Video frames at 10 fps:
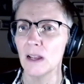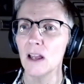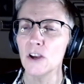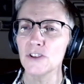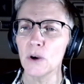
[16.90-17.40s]

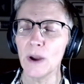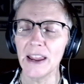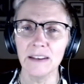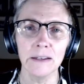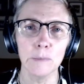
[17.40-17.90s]
So,
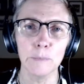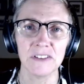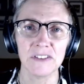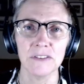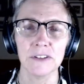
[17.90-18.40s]

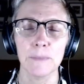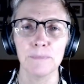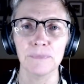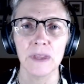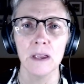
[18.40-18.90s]
antidepressants.
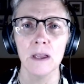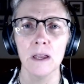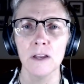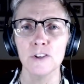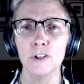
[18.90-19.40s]

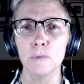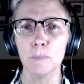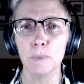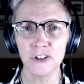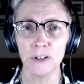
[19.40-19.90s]

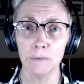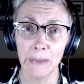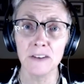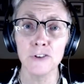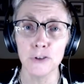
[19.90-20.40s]
Depression,
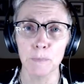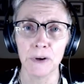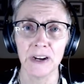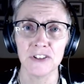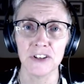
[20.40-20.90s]
major
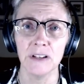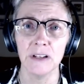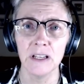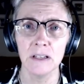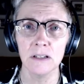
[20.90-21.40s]
depression,
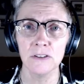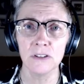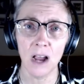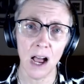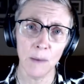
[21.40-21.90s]
is
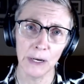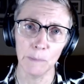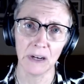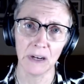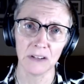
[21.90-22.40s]
common
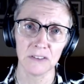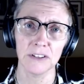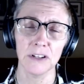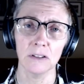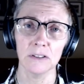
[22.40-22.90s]
amongst
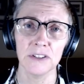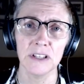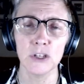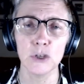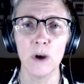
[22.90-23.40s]
adults. In
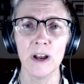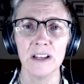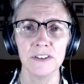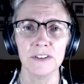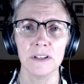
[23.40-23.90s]
the
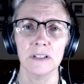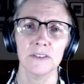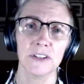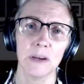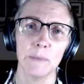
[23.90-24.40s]
US, uh,
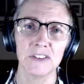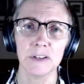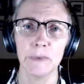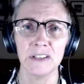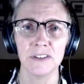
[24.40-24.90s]
some
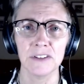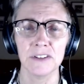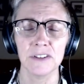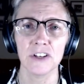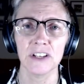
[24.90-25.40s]
estimates
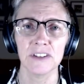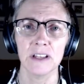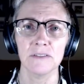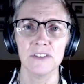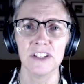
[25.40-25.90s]
suggest
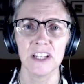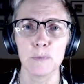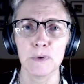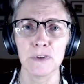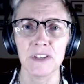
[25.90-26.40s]
that
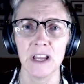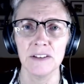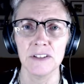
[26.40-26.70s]
6%,